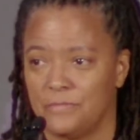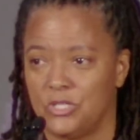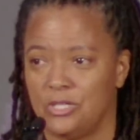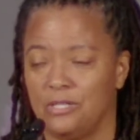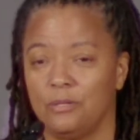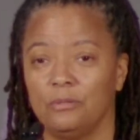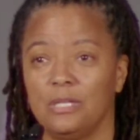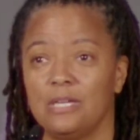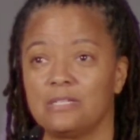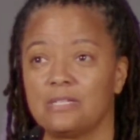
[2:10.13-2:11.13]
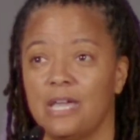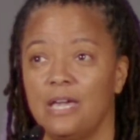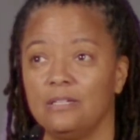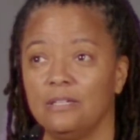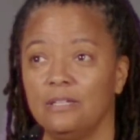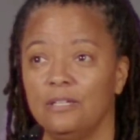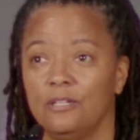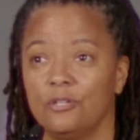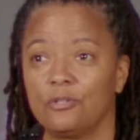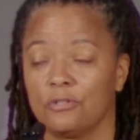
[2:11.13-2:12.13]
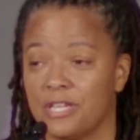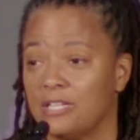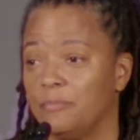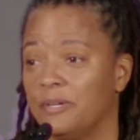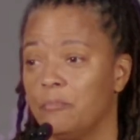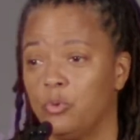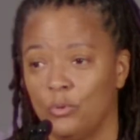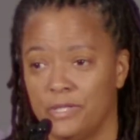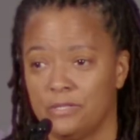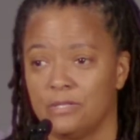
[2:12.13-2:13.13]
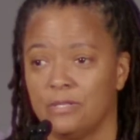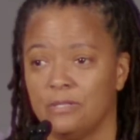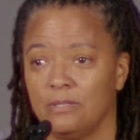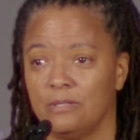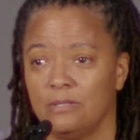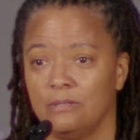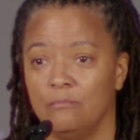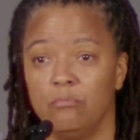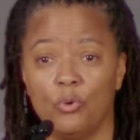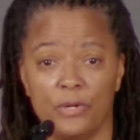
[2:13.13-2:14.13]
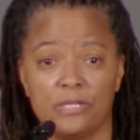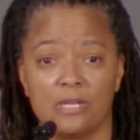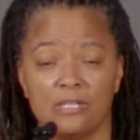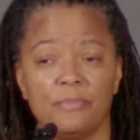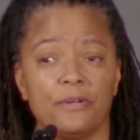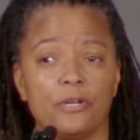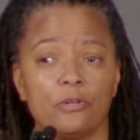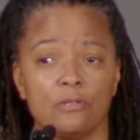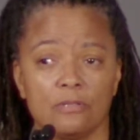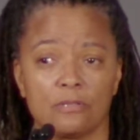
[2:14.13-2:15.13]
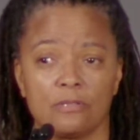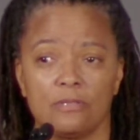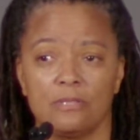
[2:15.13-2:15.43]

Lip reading: She told us that girls had to marry boys, and boys had to marry girls.